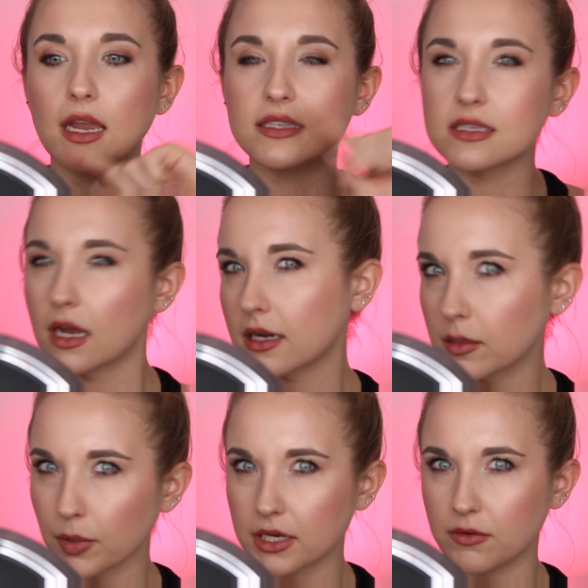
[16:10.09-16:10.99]
it's not
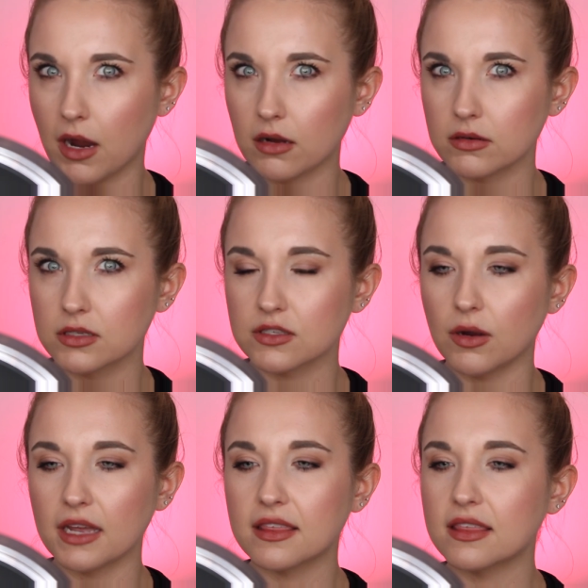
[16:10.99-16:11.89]
gonna break you out.
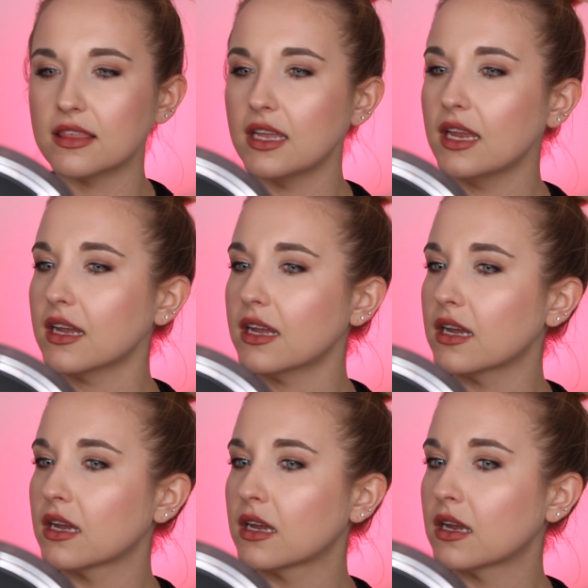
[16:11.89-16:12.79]
So I
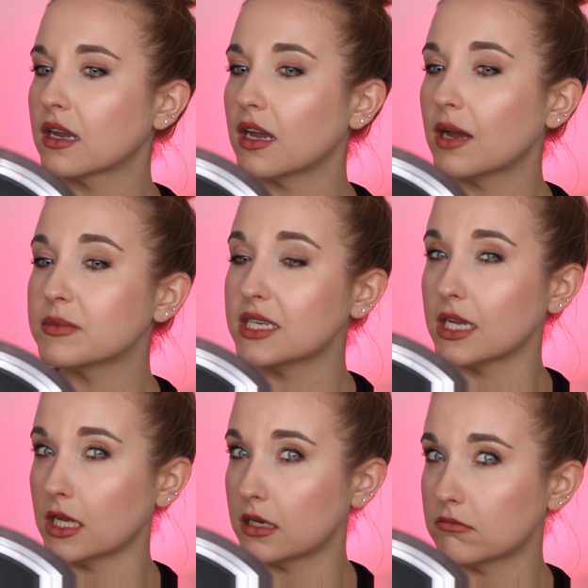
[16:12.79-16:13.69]
think I'm
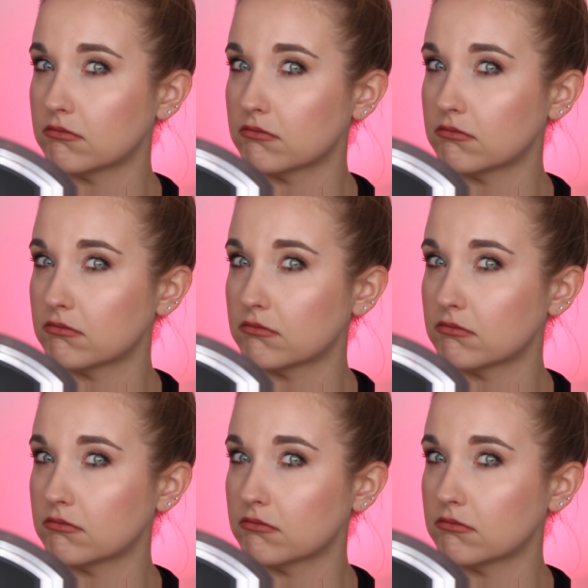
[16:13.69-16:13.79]
digging it.